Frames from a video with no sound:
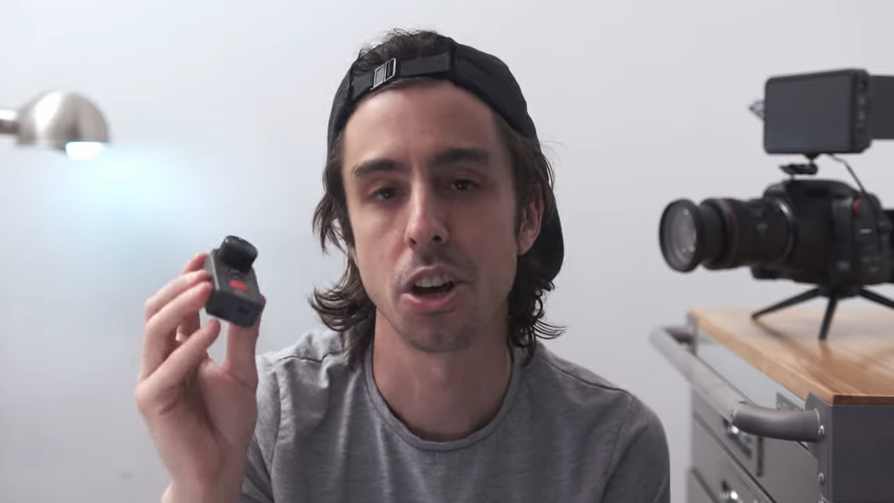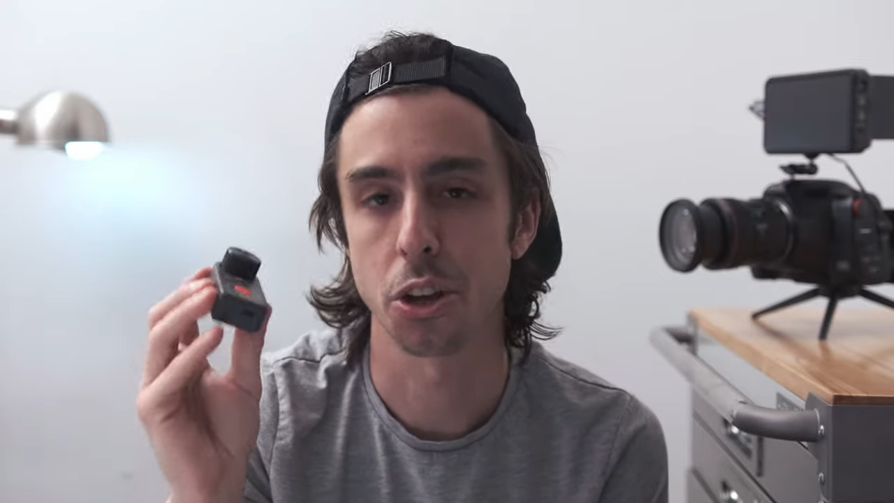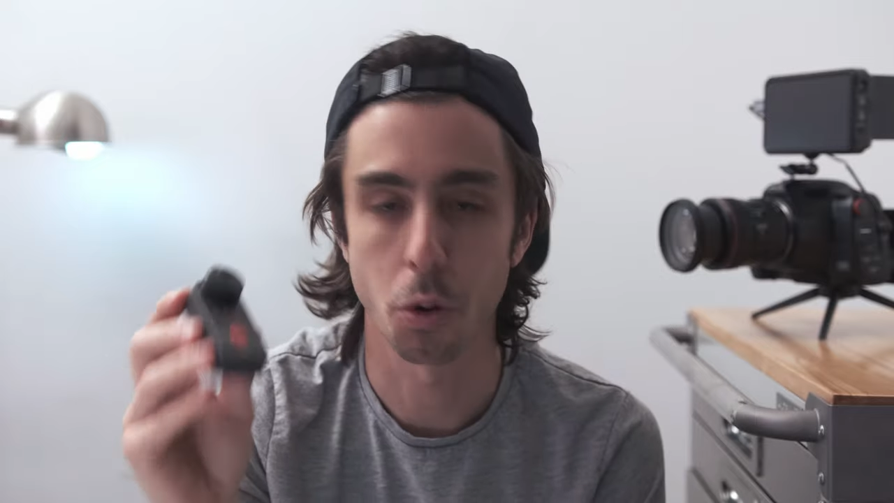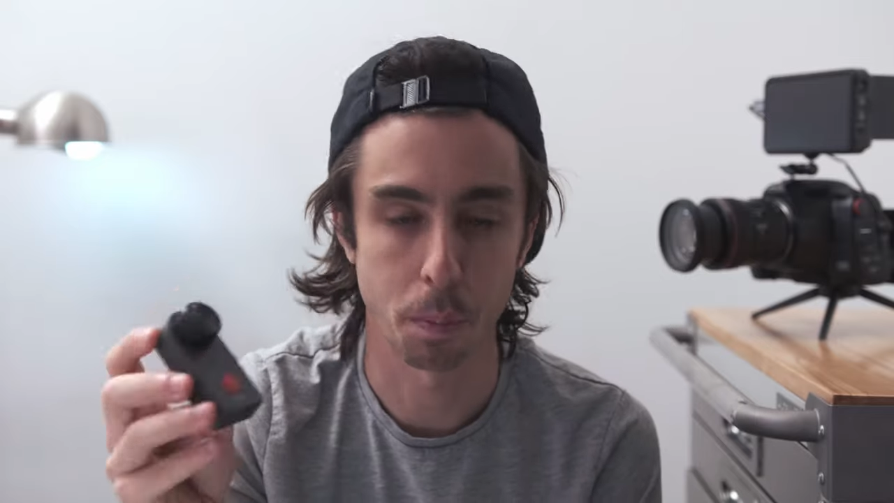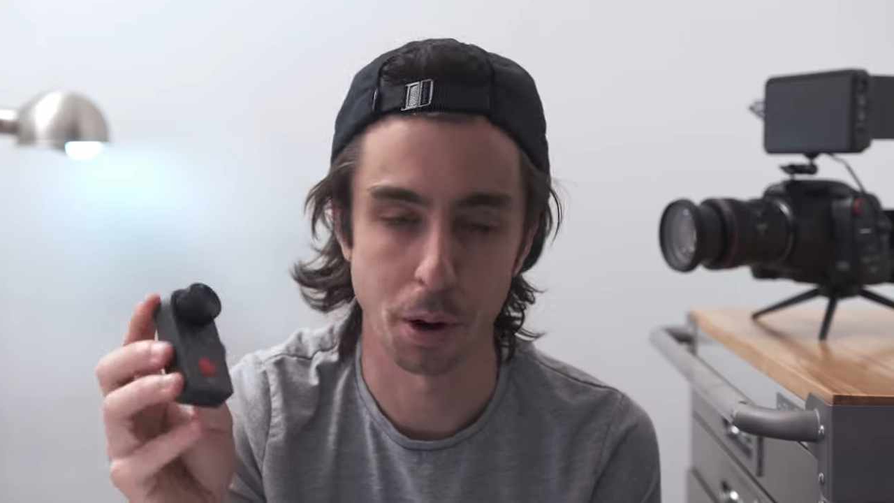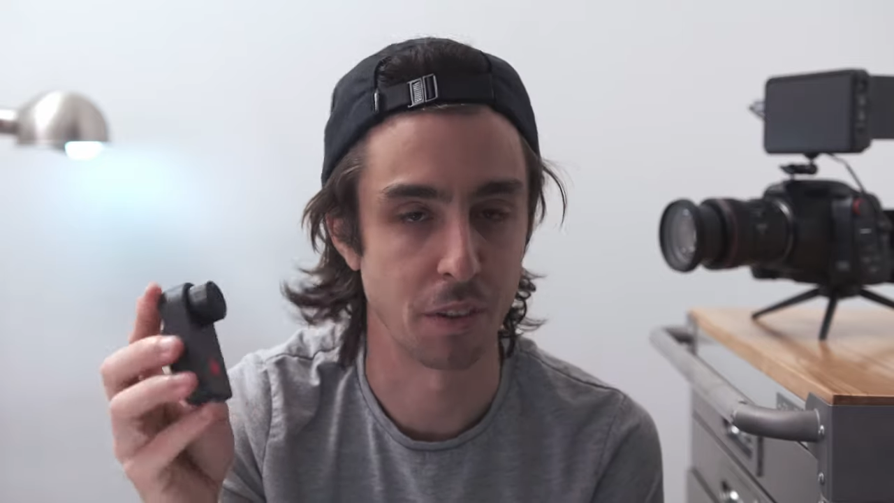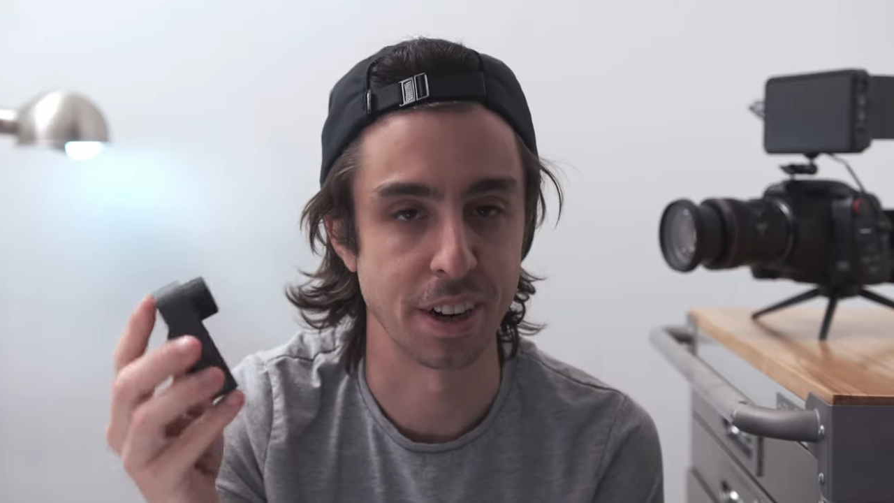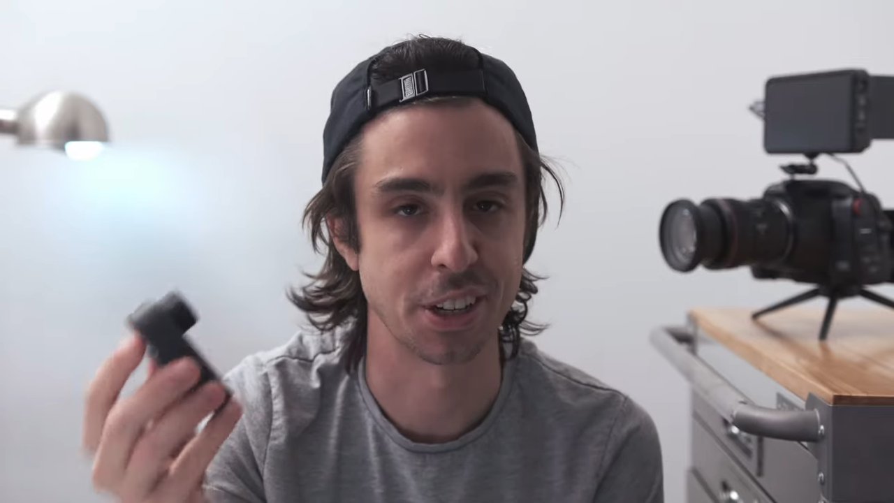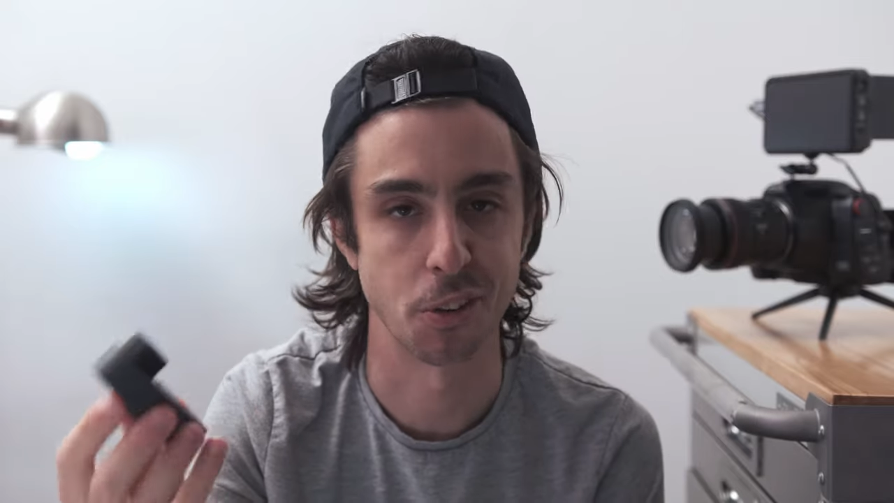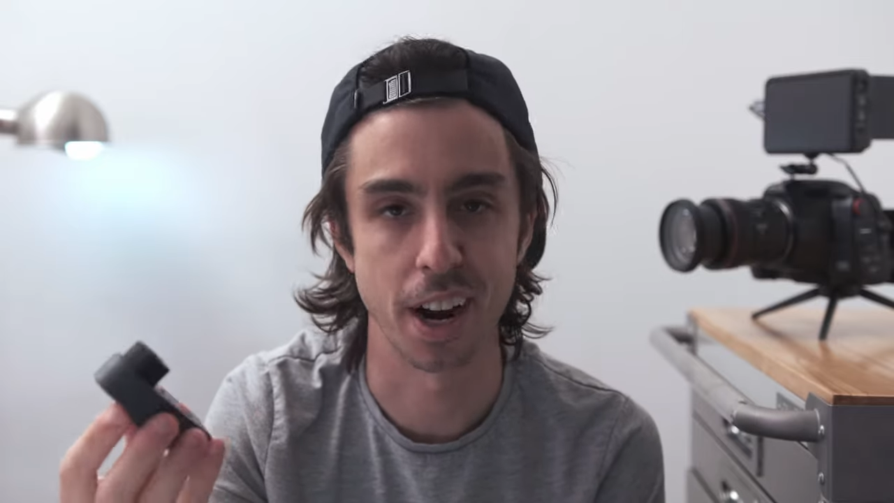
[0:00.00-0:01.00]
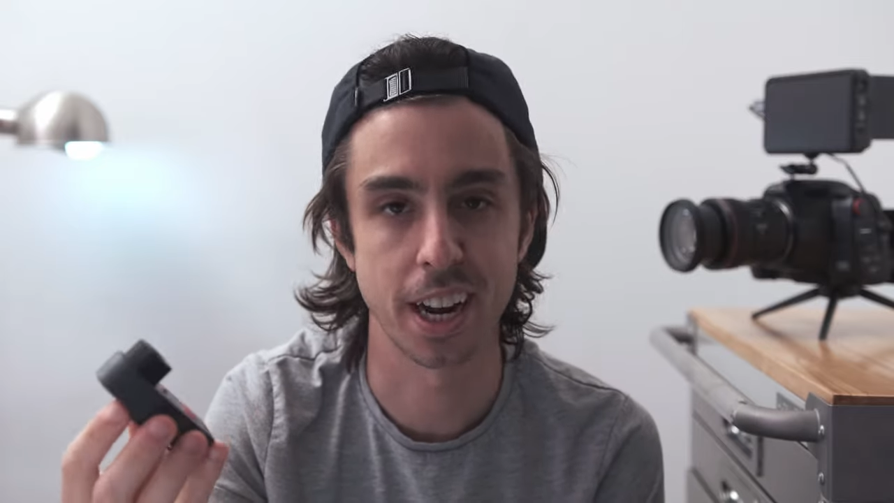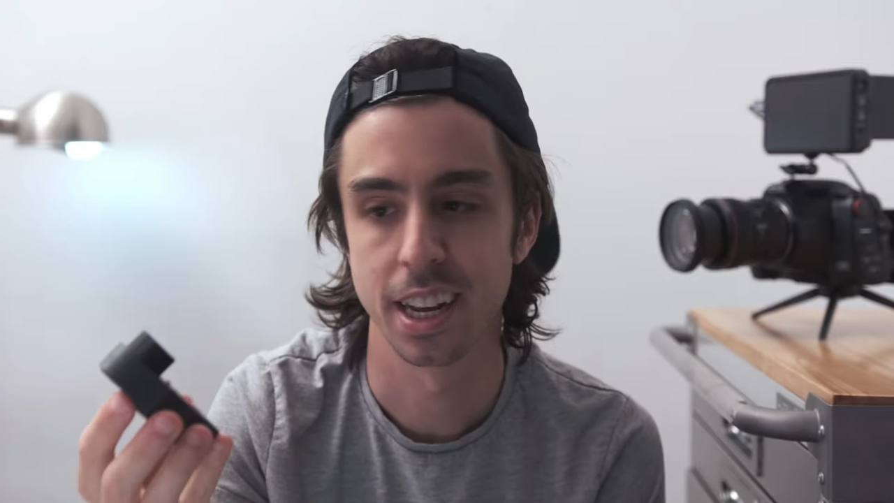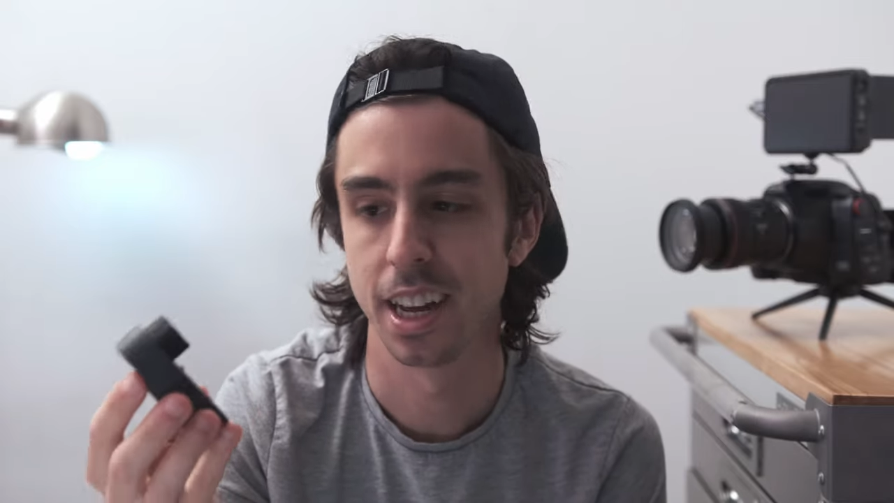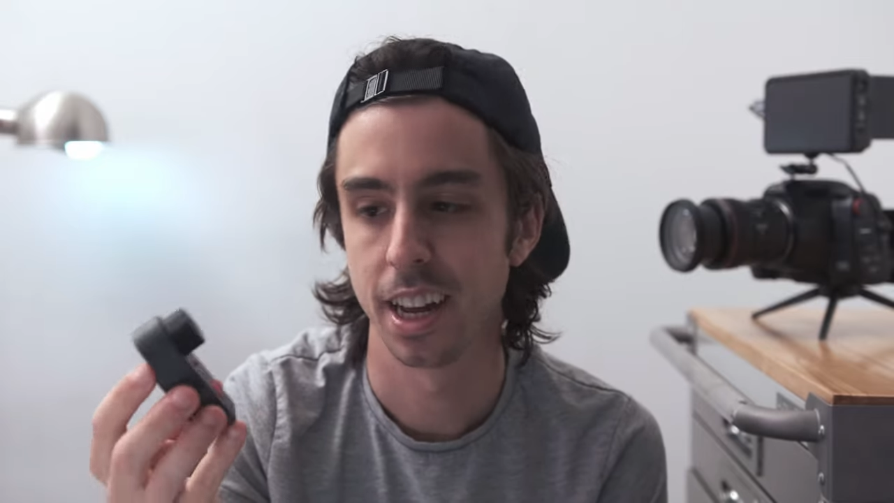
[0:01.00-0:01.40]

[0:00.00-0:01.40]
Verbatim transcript: your perfect rig.